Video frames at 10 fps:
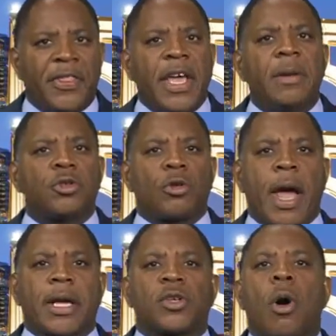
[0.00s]
themed
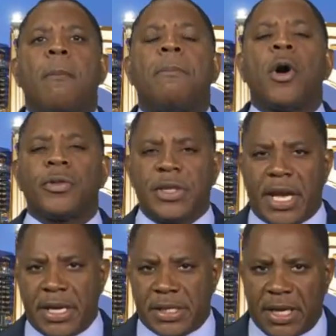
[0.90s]
tracks on both
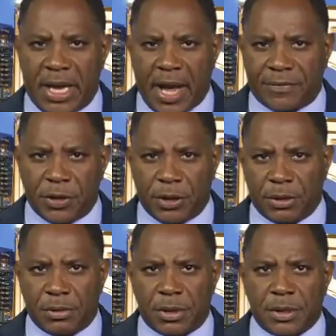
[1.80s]
days in the
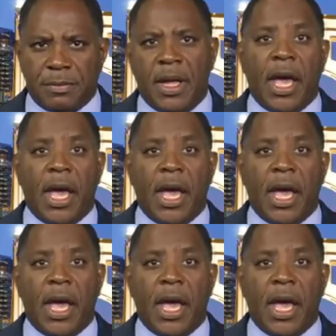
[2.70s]
afternoons.